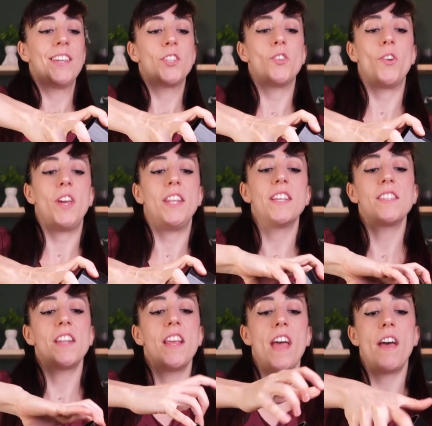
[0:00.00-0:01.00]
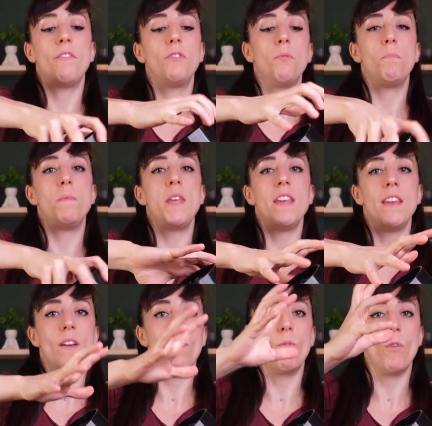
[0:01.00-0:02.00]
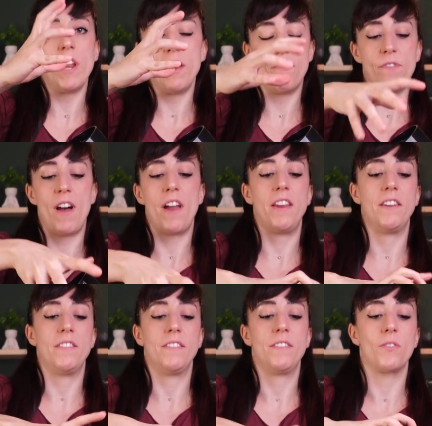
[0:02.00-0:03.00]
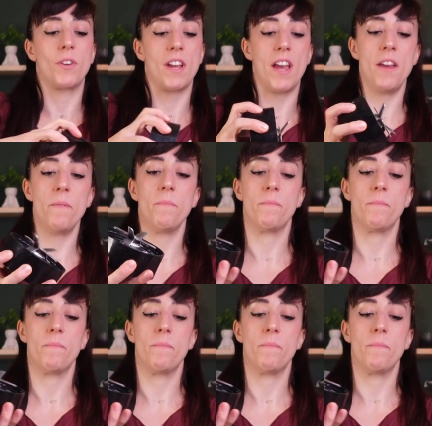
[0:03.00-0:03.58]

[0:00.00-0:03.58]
So it doesn't have to be really fine, okay?